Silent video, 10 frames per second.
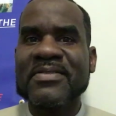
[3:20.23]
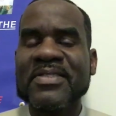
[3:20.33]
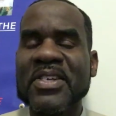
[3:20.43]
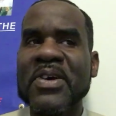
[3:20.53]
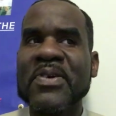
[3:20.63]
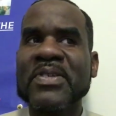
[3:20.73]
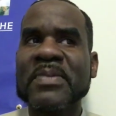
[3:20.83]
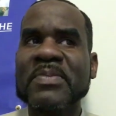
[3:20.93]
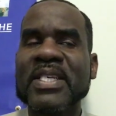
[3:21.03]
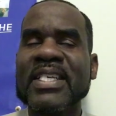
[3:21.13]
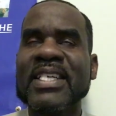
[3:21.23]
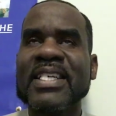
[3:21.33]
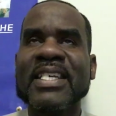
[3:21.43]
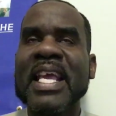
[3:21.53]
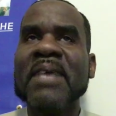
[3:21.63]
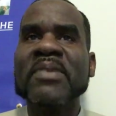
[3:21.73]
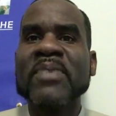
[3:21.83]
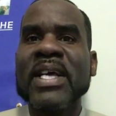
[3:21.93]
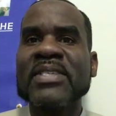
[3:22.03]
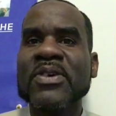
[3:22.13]
it can't be
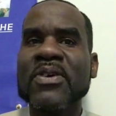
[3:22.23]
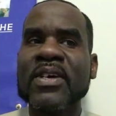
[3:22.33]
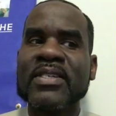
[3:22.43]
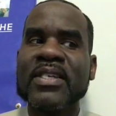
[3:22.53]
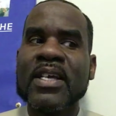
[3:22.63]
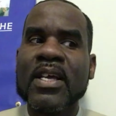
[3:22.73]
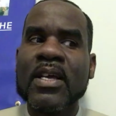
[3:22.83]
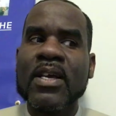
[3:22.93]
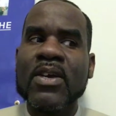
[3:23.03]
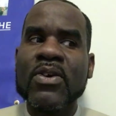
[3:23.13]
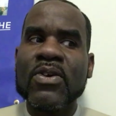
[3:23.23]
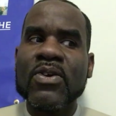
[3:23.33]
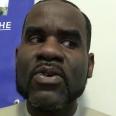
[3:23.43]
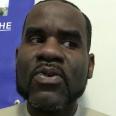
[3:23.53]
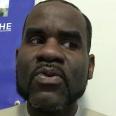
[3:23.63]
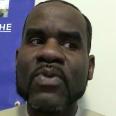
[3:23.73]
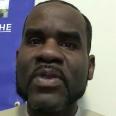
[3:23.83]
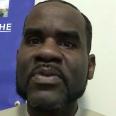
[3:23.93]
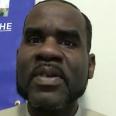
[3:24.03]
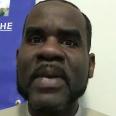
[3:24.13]
based on
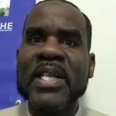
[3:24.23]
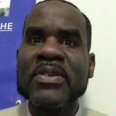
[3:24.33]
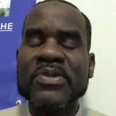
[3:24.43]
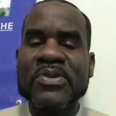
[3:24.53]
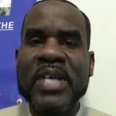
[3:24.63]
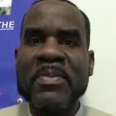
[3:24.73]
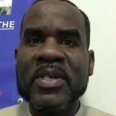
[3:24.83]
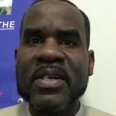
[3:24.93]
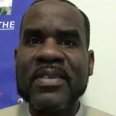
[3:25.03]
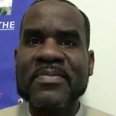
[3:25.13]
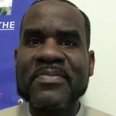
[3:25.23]
whether somebody knows your name or not.